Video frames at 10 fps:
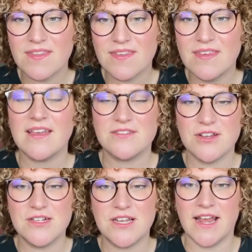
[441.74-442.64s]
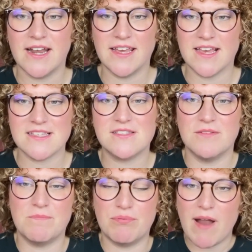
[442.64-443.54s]
Yeah, totally. And I guess the
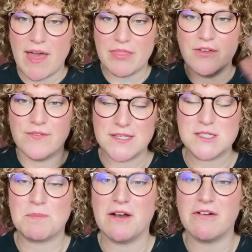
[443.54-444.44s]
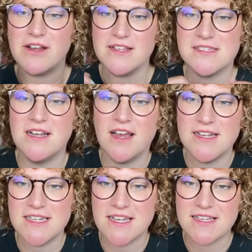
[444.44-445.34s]
breadth of experience and
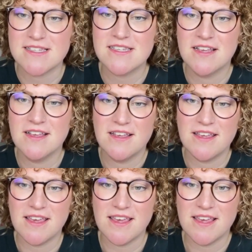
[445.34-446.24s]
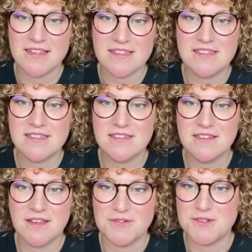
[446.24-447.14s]
ideas is
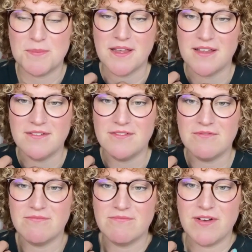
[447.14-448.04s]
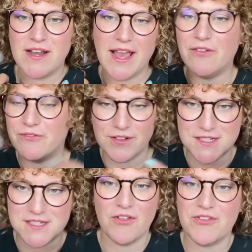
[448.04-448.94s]
going to be really helpful.
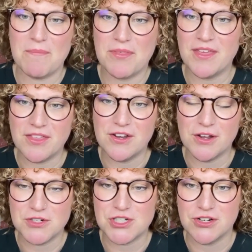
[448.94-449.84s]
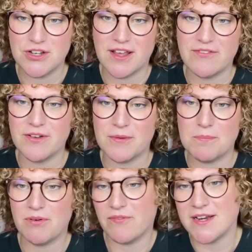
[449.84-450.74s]
It's not something that Notion could ever
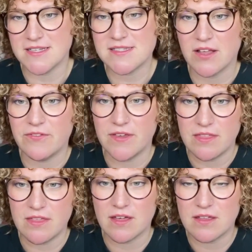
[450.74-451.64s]
provide itself either.